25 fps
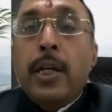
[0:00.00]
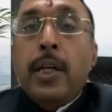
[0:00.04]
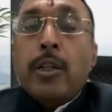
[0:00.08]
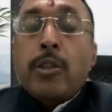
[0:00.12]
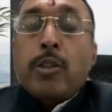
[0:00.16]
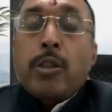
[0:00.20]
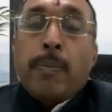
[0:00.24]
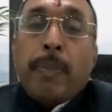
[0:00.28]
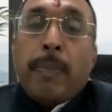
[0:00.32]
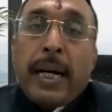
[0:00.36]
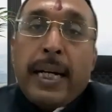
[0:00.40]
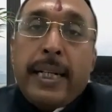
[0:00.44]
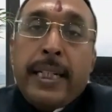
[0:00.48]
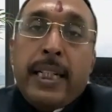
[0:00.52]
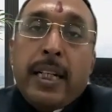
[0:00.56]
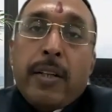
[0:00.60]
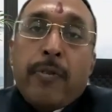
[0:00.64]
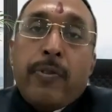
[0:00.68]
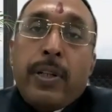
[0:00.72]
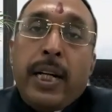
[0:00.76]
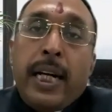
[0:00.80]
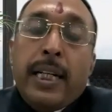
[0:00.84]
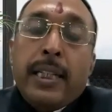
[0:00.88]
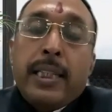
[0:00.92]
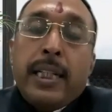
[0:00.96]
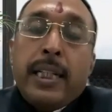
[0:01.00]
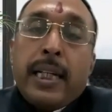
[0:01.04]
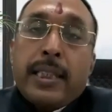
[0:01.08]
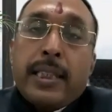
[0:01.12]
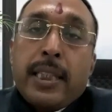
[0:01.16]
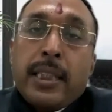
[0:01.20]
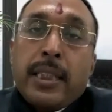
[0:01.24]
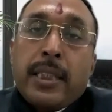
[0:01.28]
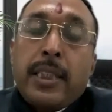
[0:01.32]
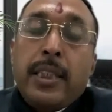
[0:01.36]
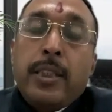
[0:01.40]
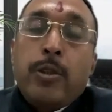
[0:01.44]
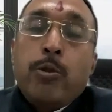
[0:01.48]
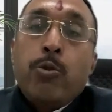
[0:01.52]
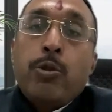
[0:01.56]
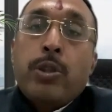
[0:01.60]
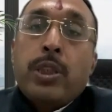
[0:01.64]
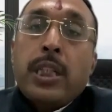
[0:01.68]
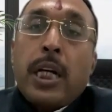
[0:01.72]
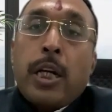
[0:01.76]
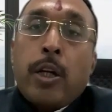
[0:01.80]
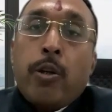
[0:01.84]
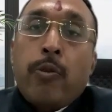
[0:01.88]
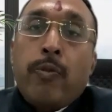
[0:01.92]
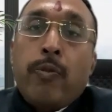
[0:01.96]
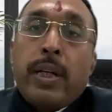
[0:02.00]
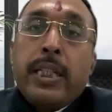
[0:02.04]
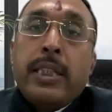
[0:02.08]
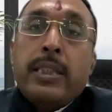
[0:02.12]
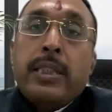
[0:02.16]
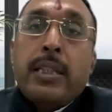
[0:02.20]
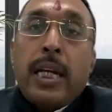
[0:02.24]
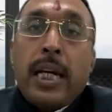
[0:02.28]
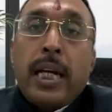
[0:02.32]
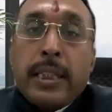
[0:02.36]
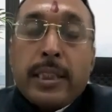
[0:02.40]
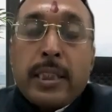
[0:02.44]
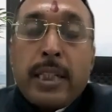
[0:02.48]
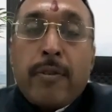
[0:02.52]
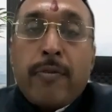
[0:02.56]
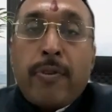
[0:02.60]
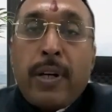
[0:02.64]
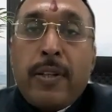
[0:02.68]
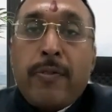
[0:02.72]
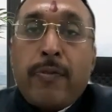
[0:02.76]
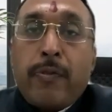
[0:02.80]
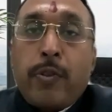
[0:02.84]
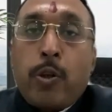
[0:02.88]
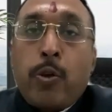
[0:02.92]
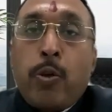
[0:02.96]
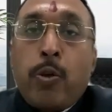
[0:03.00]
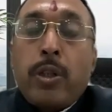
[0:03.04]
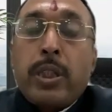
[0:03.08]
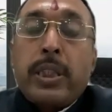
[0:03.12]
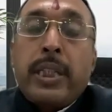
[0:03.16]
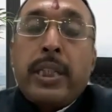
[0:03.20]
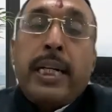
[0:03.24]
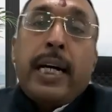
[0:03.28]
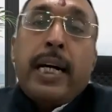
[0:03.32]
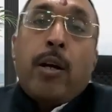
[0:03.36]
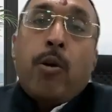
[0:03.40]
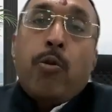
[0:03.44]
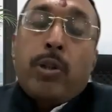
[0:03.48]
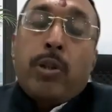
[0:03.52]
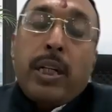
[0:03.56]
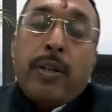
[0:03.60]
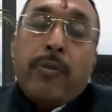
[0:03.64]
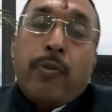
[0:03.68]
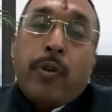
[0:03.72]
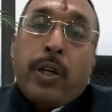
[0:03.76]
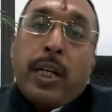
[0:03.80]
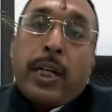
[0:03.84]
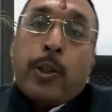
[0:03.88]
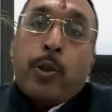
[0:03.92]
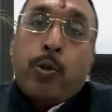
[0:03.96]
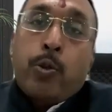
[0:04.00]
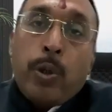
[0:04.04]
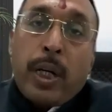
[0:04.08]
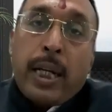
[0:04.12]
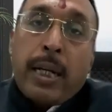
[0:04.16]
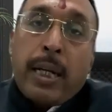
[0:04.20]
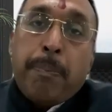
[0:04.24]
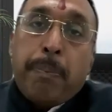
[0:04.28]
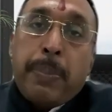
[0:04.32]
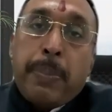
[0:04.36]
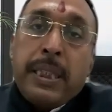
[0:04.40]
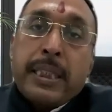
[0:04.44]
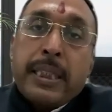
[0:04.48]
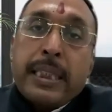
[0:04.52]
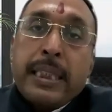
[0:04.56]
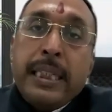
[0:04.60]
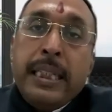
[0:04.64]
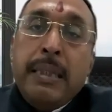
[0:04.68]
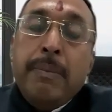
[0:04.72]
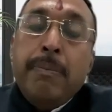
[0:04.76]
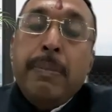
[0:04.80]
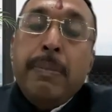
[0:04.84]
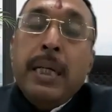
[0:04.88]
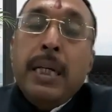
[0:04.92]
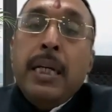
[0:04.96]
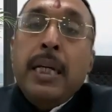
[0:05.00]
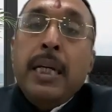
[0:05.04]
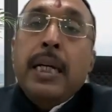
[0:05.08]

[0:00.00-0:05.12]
So my dear friend, the assessees whose turnover is less than 5 crore, they are looking for a QRMP scheme.